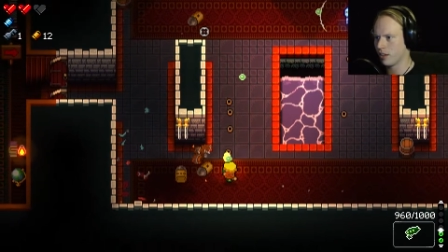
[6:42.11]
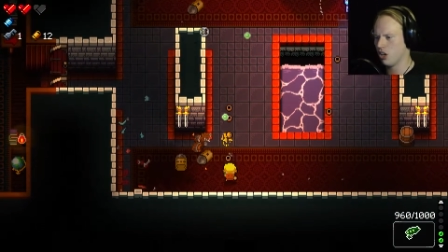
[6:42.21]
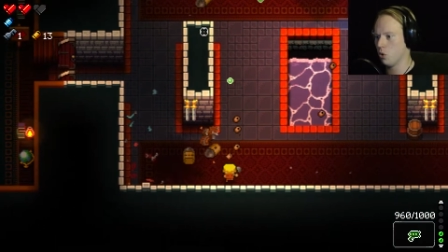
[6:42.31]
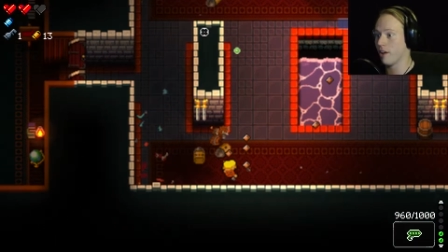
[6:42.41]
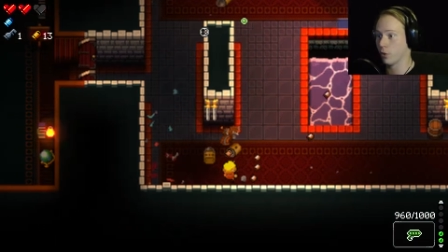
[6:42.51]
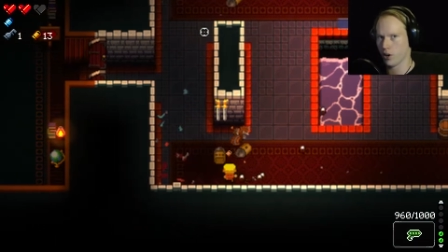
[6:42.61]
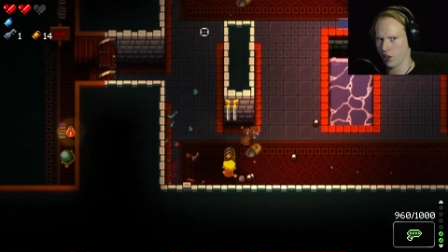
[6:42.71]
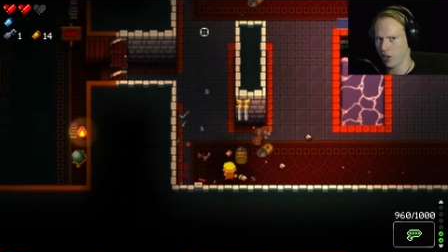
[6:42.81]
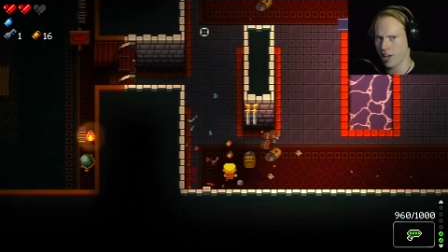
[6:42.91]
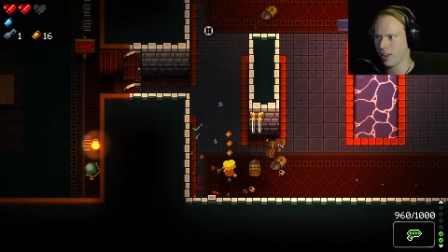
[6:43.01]
Whoever would
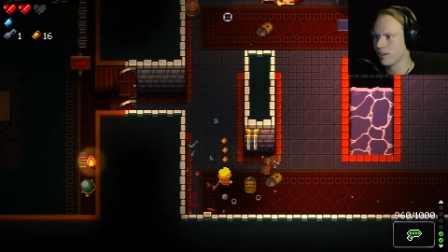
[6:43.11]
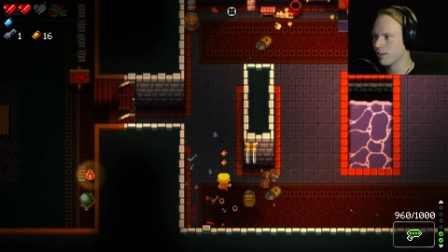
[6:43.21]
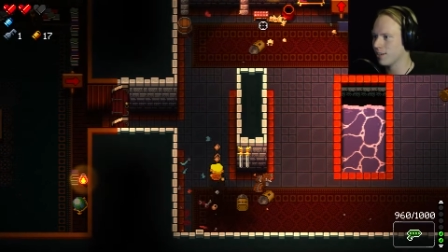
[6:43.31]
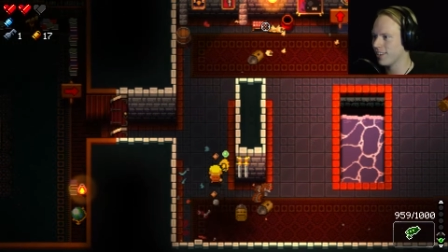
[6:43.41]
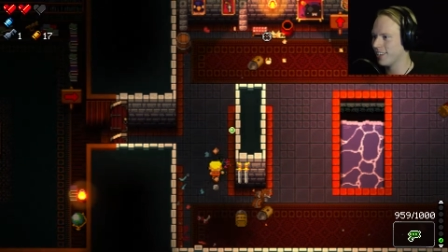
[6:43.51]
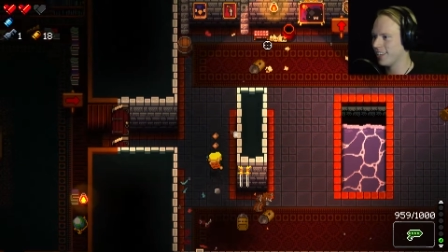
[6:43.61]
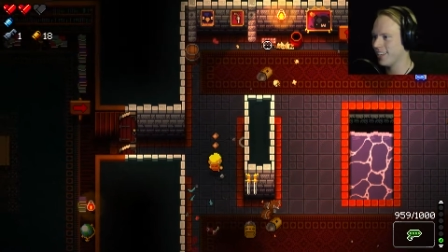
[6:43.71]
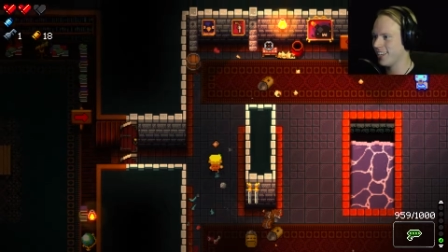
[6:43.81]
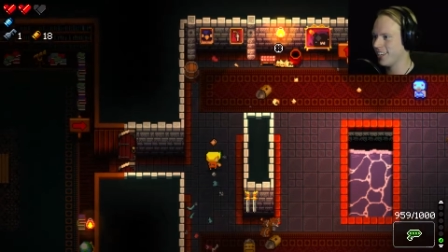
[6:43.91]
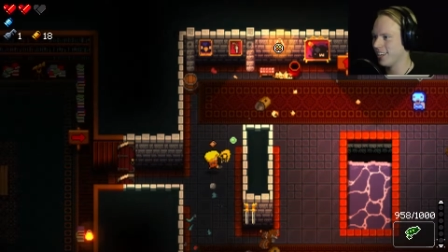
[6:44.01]
have thought?
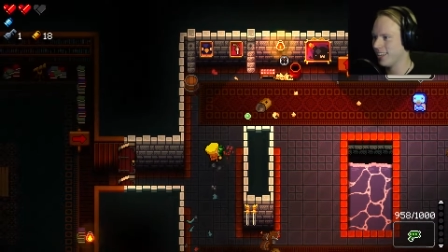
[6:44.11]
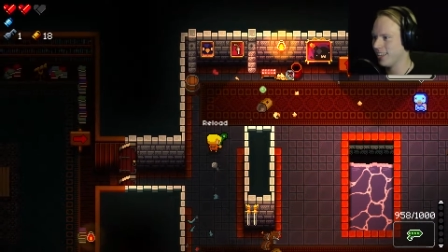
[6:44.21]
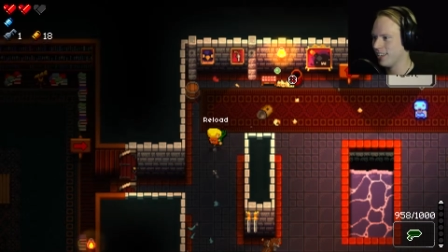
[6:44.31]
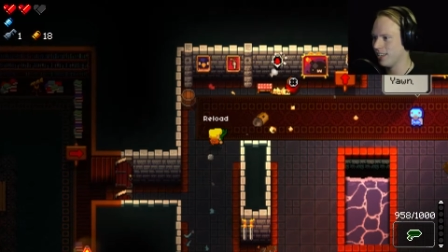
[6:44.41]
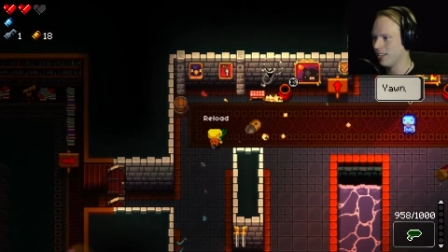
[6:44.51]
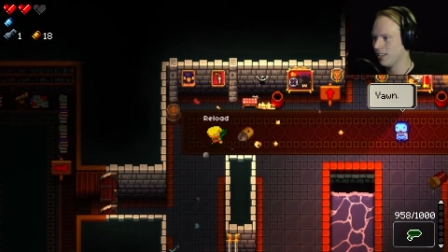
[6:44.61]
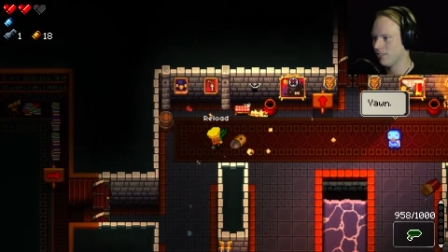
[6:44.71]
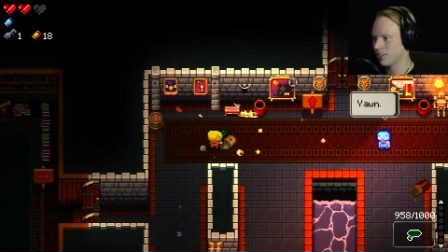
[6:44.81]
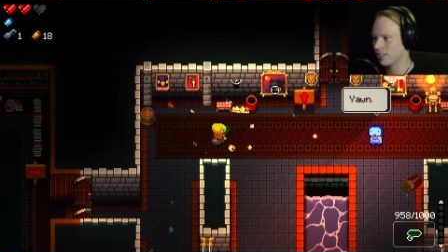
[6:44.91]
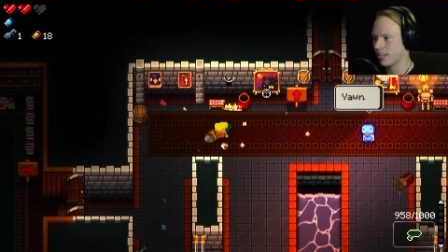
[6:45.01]

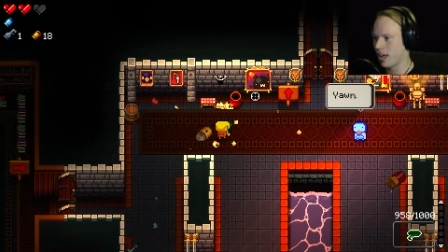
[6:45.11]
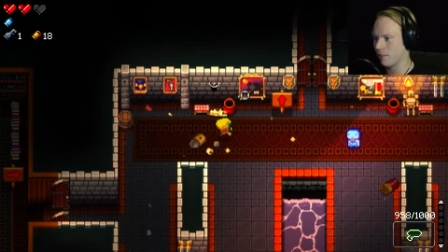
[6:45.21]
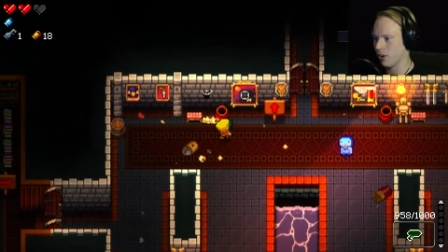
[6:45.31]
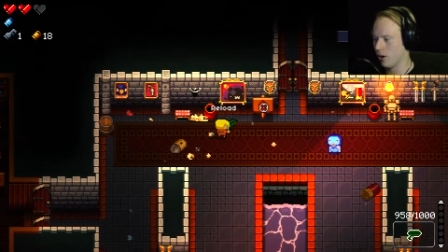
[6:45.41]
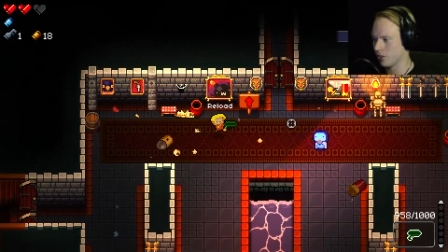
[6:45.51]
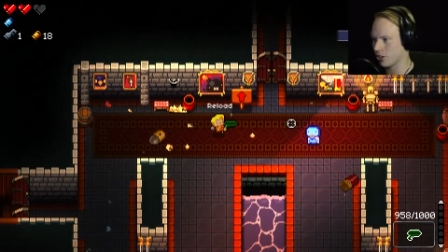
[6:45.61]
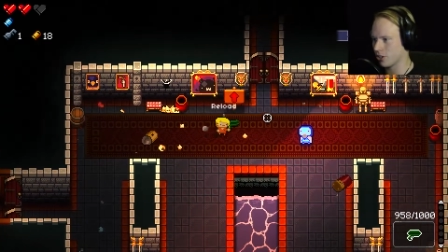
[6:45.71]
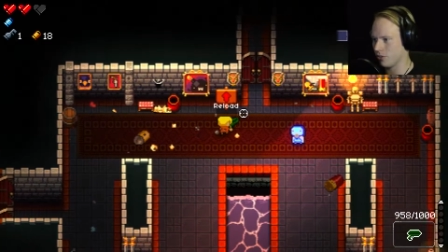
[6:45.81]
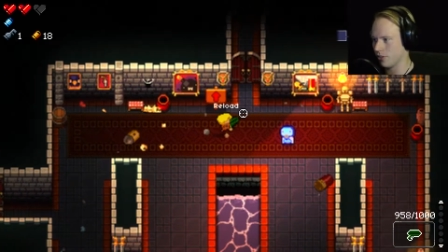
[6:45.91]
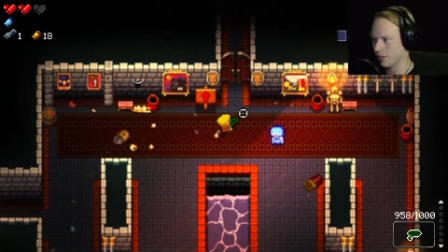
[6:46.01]
What just happened? Oh, I was just
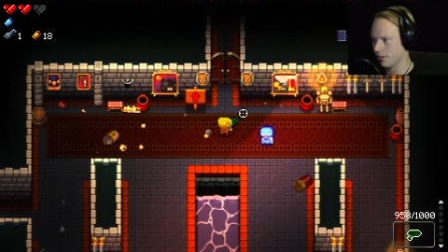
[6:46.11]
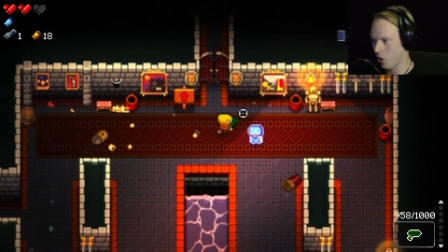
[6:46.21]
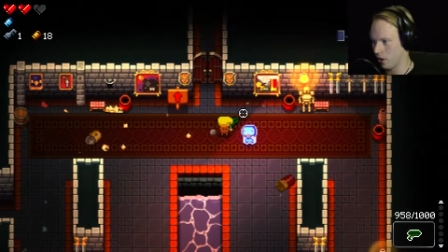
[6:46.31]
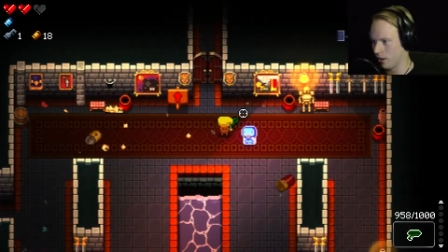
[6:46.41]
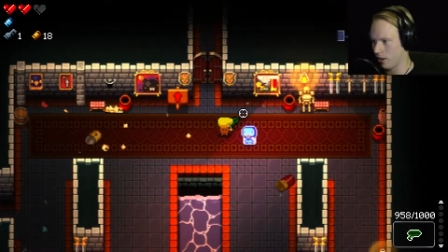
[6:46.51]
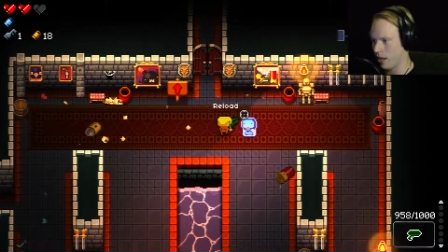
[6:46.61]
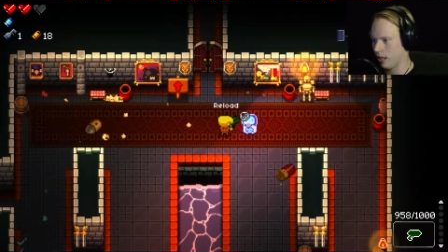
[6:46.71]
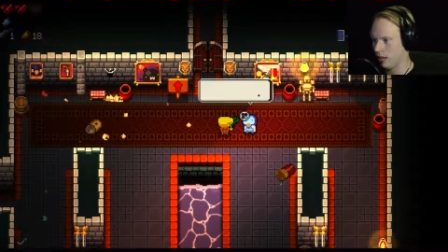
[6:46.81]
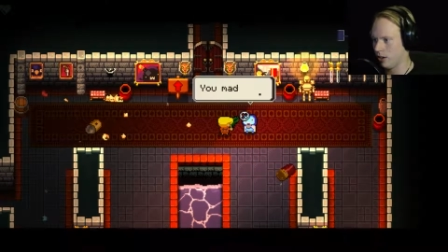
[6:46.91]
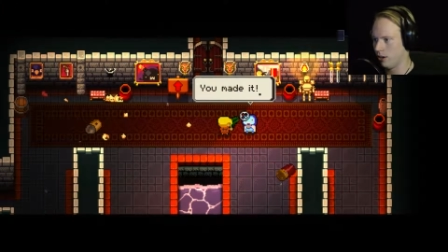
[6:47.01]
shooting things. Okay,
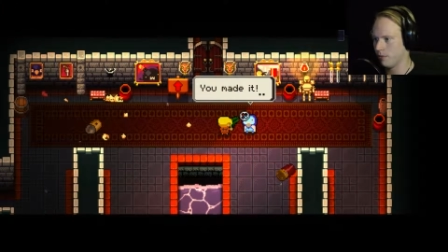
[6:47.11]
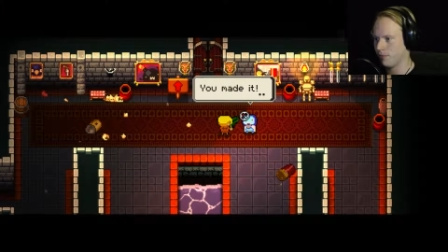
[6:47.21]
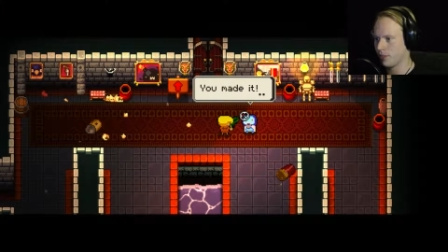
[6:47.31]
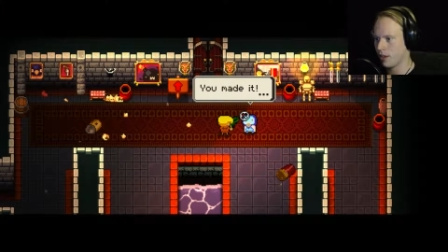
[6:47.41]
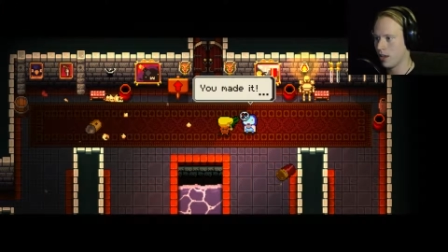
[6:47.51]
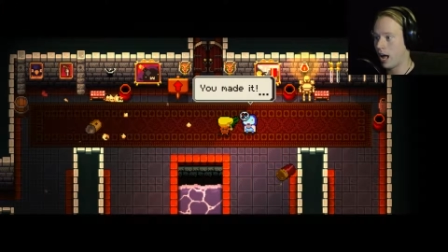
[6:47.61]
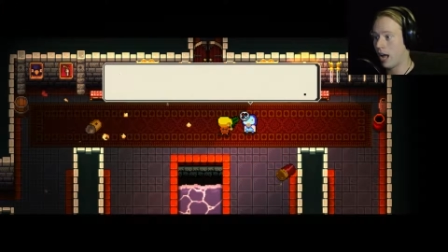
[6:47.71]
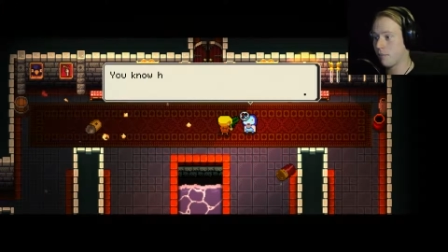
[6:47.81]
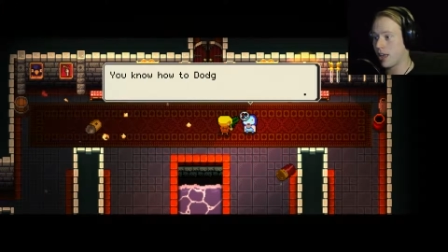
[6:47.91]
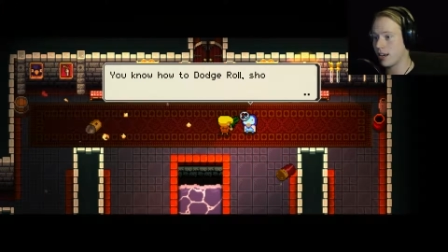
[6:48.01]
hello.
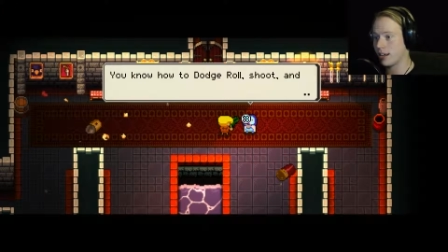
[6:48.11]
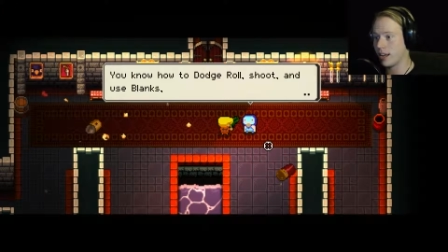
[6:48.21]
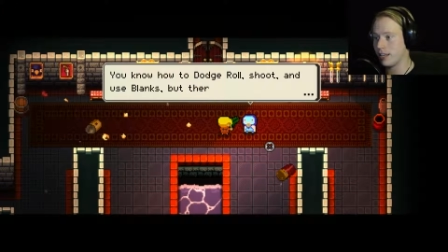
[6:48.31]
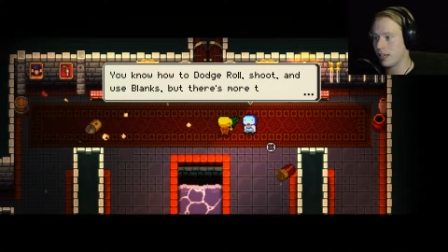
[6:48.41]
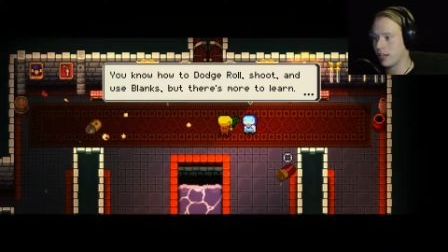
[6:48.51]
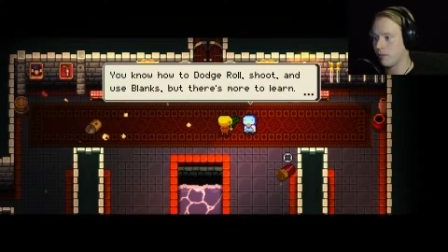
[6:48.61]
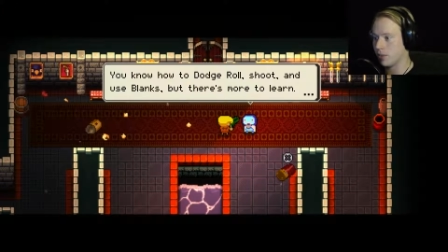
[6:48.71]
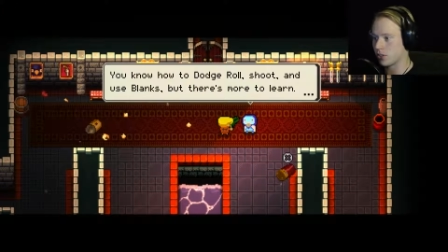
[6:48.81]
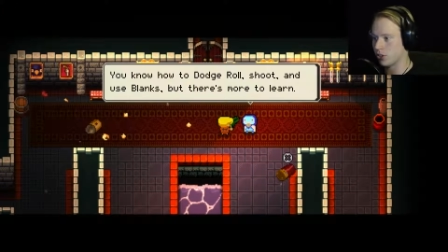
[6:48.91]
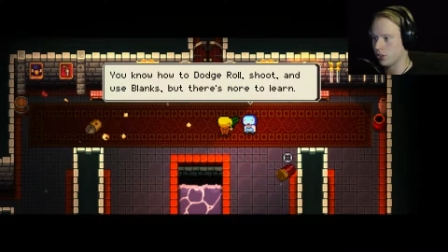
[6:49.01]
I made it. I did,
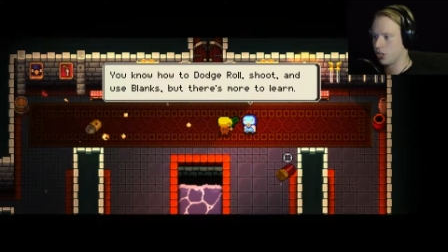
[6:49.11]
Mr.